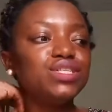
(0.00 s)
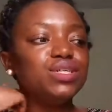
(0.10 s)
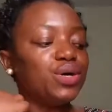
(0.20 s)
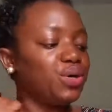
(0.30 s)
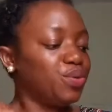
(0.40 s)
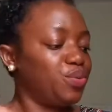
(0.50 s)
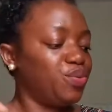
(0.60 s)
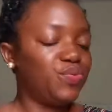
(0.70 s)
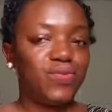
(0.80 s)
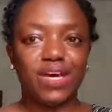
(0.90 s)
So
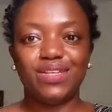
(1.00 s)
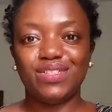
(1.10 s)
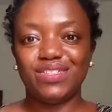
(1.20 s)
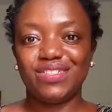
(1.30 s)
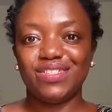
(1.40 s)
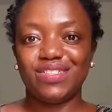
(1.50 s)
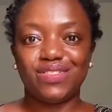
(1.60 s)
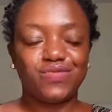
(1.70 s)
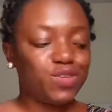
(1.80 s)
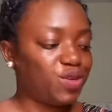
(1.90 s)
that is it
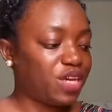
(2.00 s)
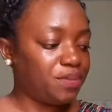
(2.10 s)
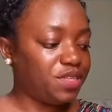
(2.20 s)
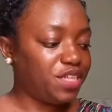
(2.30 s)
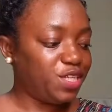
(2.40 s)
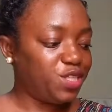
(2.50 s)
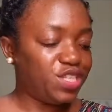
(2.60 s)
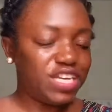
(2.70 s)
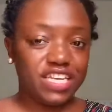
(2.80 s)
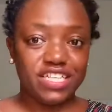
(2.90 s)
for the
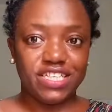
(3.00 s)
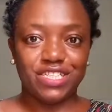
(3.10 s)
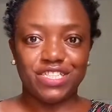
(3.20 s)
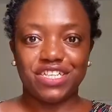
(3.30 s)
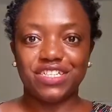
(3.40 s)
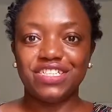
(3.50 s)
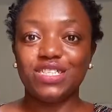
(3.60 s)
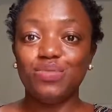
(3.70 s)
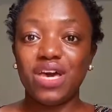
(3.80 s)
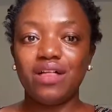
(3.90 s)
application and the texture.
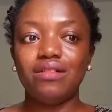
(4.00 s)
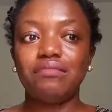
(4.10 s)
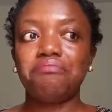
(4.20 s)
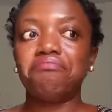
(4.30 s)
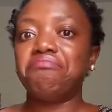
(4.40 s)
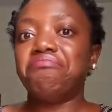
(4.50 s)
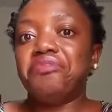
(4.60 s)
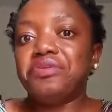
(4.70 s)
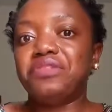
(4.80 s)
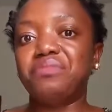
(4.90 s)
Smell,
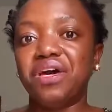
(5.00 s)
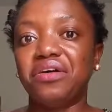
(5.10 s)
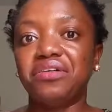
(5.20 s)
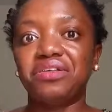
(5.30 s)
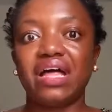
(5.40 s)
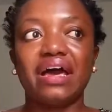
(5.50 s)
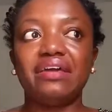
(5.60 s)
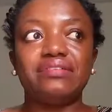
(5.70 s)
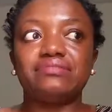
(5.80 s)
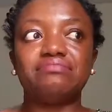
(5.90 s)
no smell.
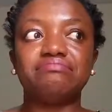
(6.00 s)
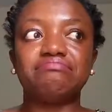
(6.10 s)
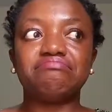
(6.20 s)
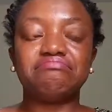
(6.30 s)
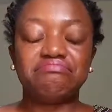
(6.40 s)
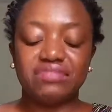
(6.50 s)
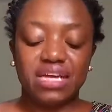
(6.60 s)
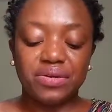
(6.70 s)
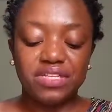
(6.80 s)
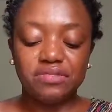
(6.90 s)
I
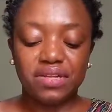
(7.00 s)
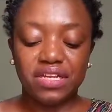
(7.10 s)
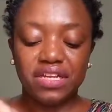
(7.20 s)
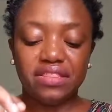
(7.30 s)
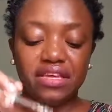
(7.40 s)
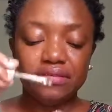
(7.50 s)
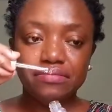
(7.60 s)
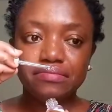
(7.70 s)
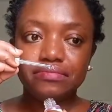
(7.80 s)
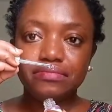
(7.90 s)
couldn't smell anything.